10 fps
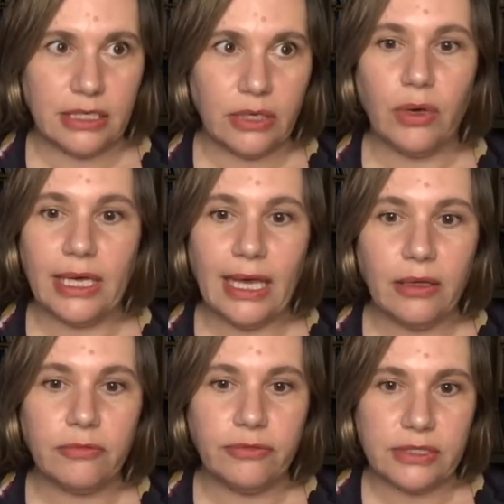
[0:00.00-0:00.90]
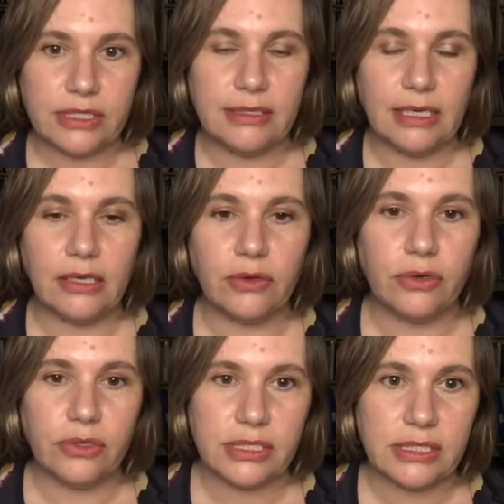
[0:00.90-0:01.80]
helpful to think
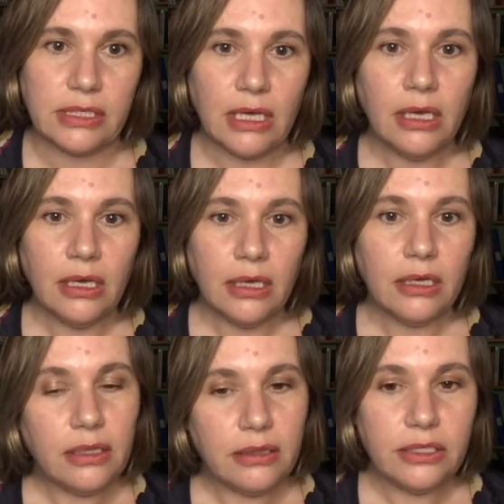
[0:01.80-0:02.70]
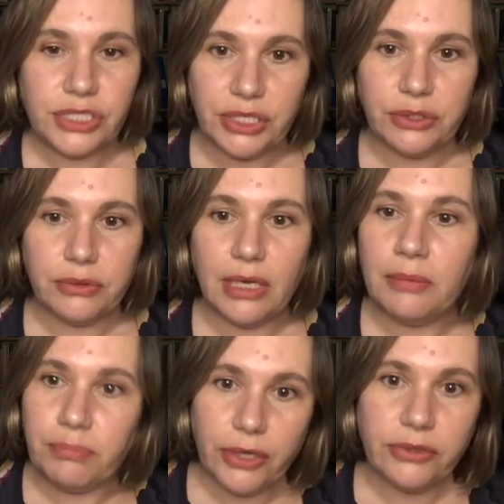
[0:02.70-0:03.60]
across the two in
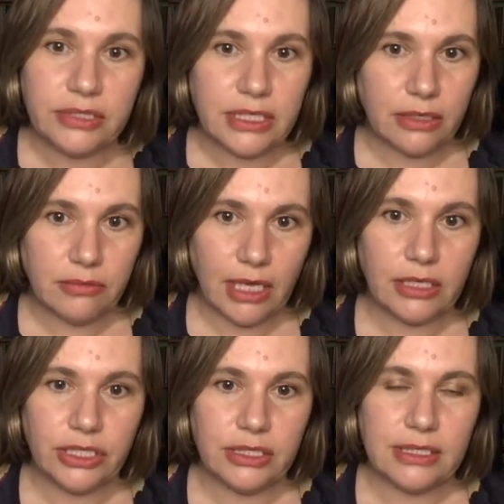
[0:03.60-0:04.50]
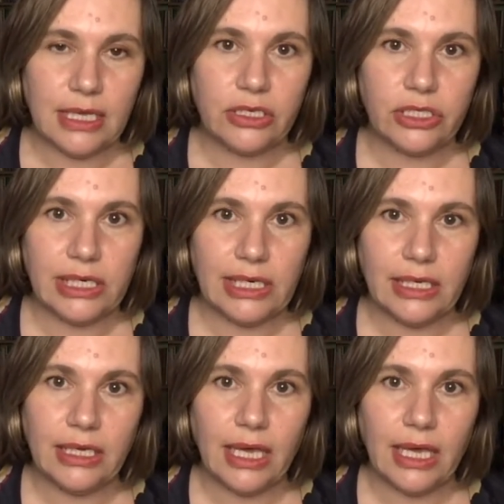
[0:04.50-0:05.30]
both directions, actually.